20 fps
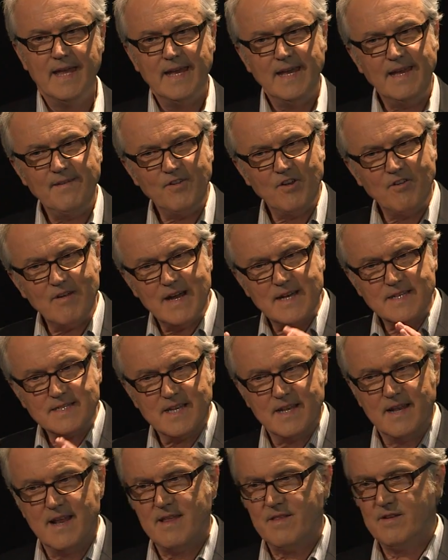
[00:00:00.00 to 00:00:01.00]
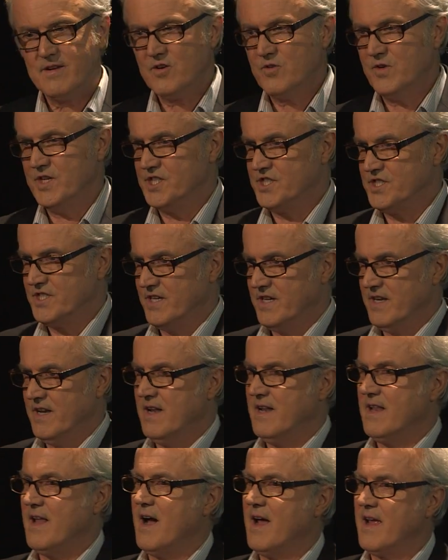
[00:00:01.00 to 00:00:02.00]
If you're asked another question
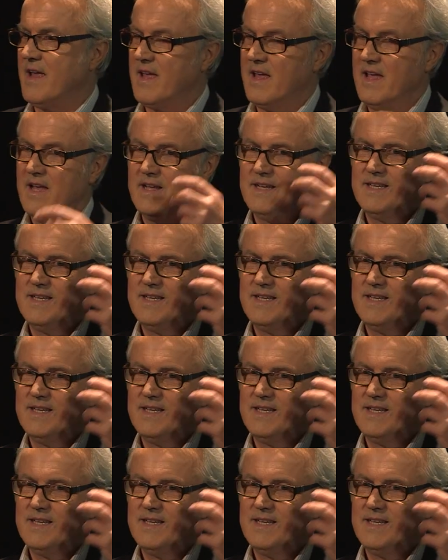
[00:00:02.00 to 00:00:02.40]
like,